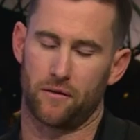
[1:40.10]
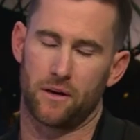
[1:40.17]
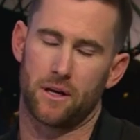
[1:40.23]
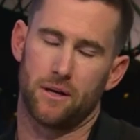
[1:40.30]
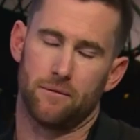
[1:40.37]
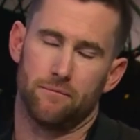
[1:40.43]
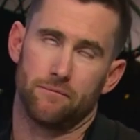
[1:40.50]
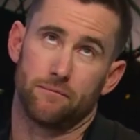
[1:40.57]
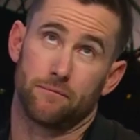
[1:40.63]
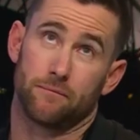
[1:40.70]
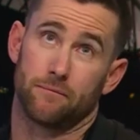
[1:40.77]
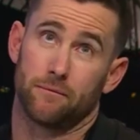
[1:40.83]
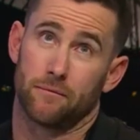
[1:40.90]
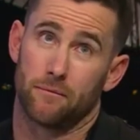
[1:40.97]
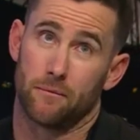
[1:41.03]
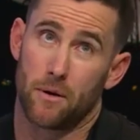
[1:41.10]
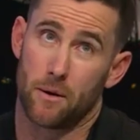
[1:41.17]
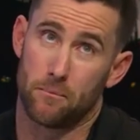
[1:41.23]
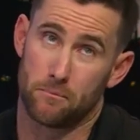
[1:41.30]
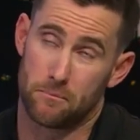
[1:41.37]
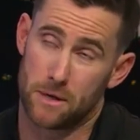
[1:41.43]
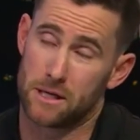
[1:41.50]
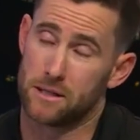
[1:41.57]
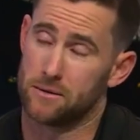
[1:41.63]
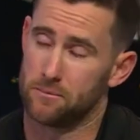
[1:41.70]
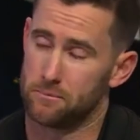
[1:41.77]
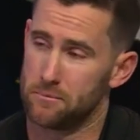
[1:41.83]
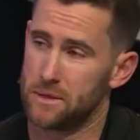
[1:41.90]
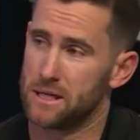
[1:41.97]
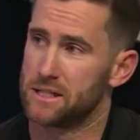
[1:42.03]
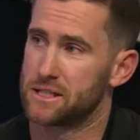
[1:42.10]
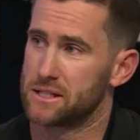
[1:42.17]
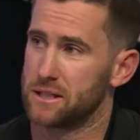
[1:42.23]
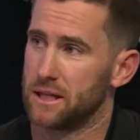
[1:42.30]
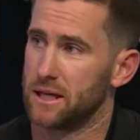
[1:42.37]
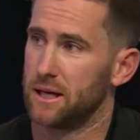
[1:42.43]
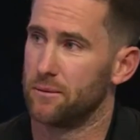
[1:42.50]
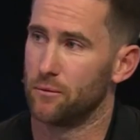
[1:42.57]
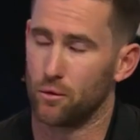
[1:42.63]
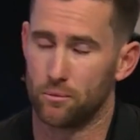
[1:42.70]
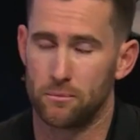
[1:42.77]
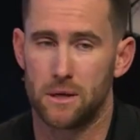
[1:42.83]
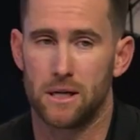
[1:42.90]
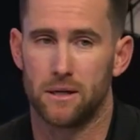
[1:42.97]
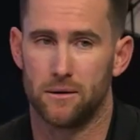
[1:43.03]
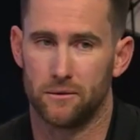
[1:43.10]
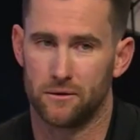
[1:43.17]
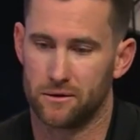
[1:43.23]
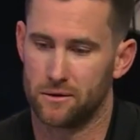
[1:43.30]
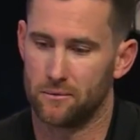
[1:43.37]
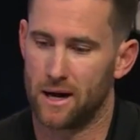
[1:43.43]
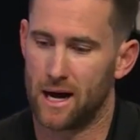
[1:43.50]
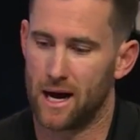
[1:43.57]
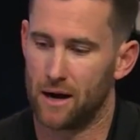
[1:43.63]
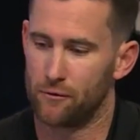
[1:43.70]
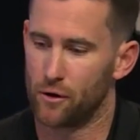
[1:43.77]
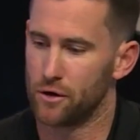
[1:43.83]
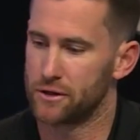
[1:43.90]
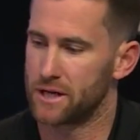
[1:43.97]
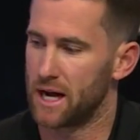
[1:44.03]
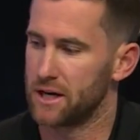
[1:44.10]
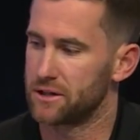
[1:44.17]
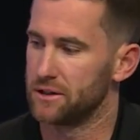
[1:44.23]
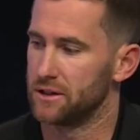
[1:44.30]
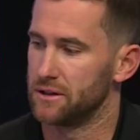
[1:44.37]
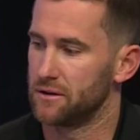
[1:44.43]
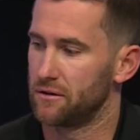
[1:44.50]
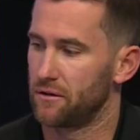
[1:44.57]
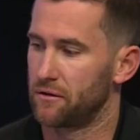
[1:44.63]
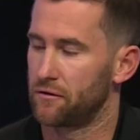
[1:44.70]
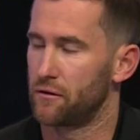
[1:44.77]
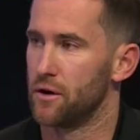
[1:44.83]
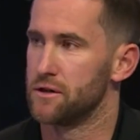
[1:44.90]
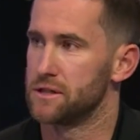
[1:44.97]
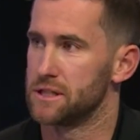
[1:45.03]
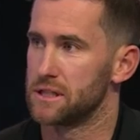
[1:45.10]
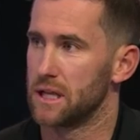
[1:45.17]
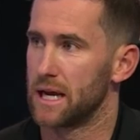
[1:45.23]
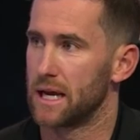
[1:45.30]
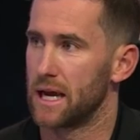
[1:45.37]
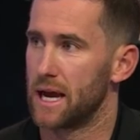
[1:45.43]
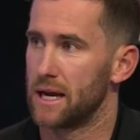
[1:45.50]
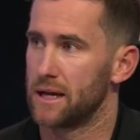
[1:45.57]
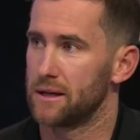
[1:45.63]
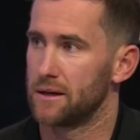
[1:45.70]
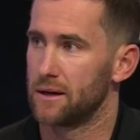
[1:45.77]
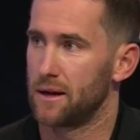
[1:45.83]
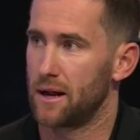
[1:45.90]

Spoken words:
he mid slant or mid rotation throws his leg at it,